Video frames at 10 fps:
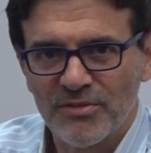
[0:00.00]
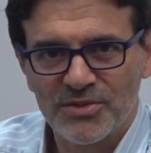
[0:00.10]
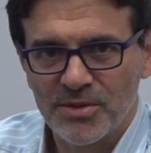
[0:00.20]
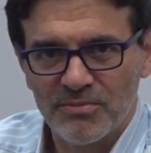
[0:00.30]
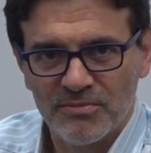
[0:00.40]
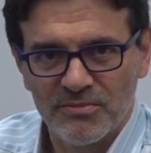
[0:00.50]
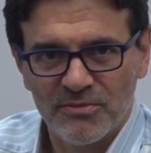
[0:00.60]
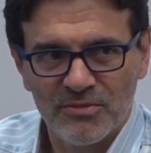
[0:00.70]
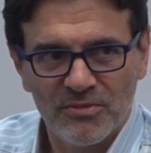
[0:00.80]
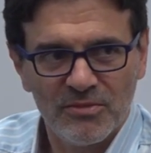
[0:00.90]
I've seen
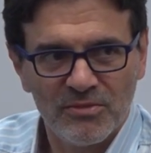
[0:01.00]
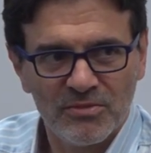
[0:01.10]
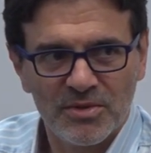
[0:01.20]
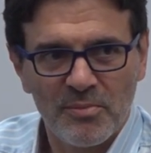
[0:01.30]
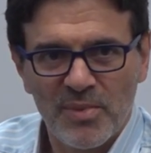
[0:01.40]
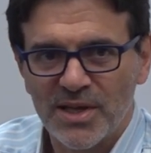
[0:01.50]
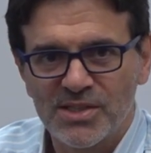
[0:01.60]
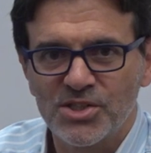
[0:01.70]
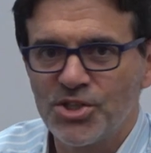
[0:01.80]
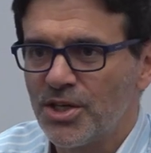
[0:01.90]
the
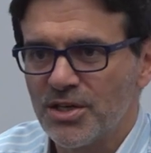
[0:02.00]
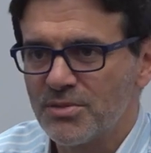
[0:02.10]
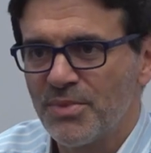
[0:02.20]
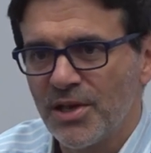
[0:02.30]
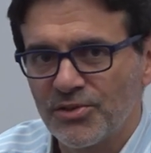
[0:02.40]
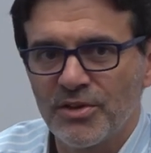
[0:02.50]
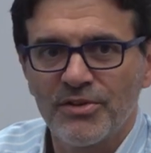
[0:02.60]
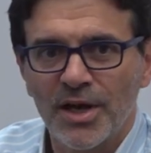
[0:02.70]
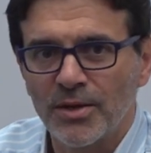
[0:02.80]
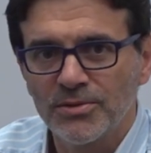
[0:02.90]
best journalists being
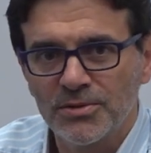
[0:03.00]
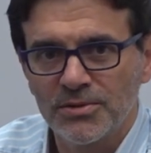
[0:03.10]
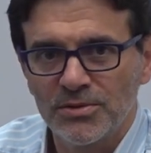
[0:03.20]
driven out